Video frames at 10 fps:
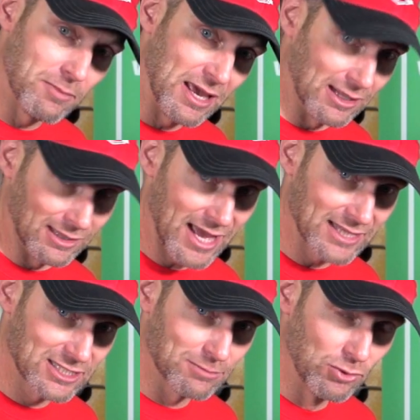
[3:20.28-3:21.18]
make a lot
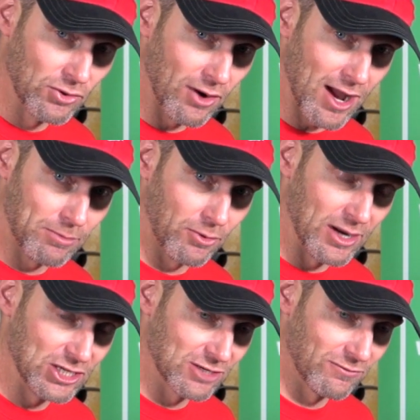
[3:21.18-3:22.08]
smoother
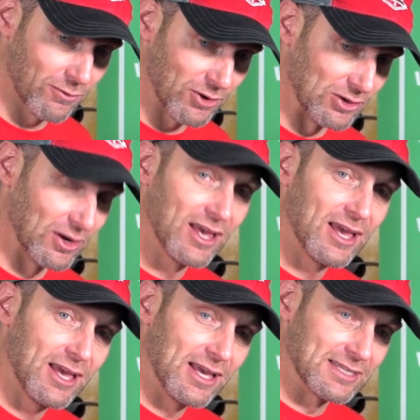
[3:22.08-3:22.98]
operation for you.
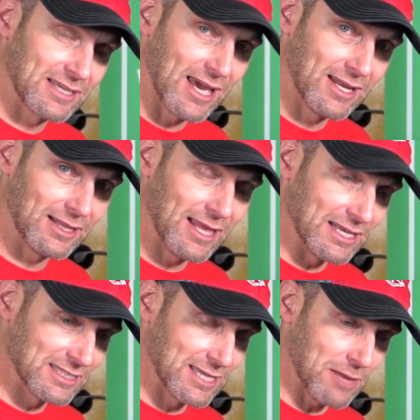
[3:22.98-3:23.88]
It's kind of
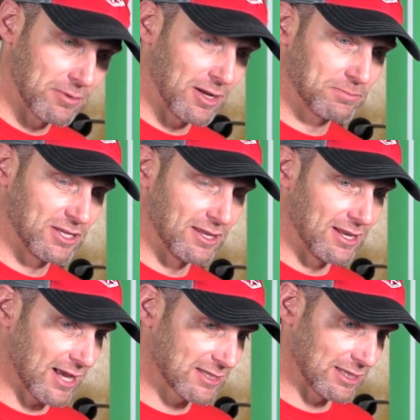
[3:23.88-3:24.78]
like stepping up to the
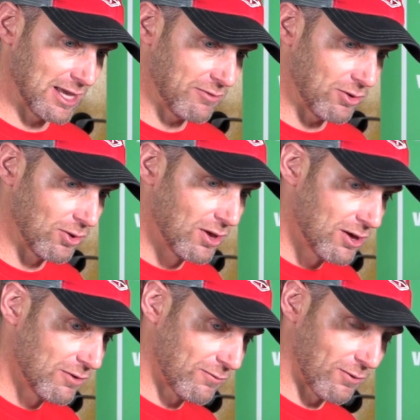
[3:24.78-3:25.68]
next level
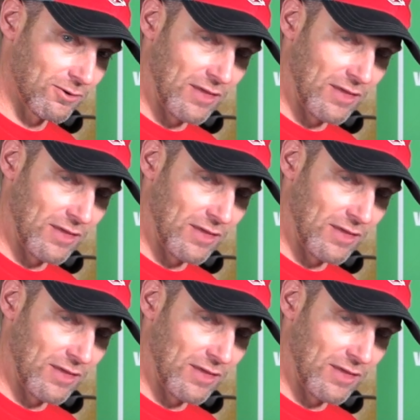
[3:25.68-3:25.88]
for the